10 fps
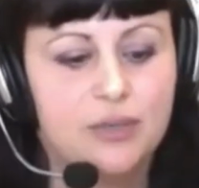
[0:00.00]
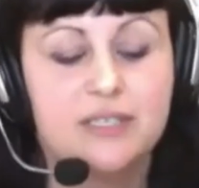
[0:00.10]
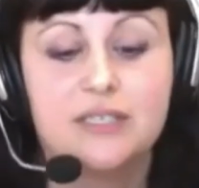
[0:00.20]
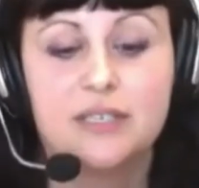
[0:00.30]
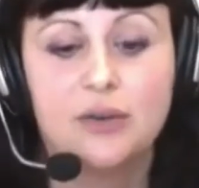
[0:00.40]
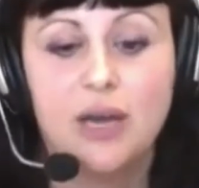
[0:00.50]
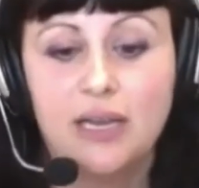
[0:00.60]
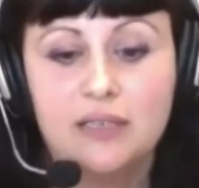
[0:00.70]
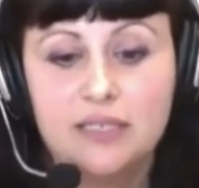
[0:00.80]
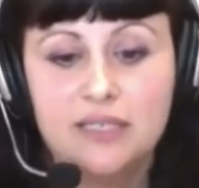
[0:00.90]
And so
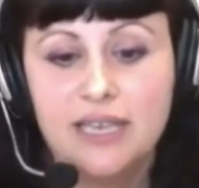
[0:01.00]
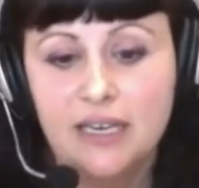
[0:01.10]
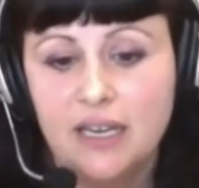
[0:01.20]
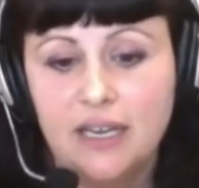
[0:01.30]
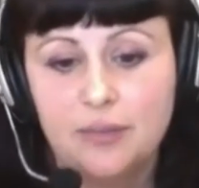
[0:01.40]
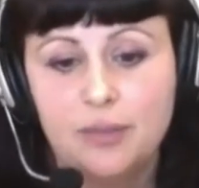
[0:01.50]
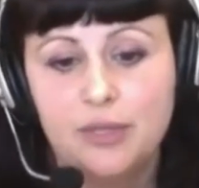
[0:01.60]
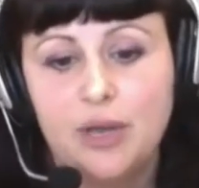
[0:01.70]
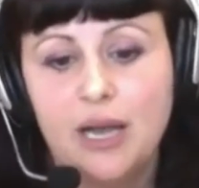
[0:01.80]
I decided out of the blue,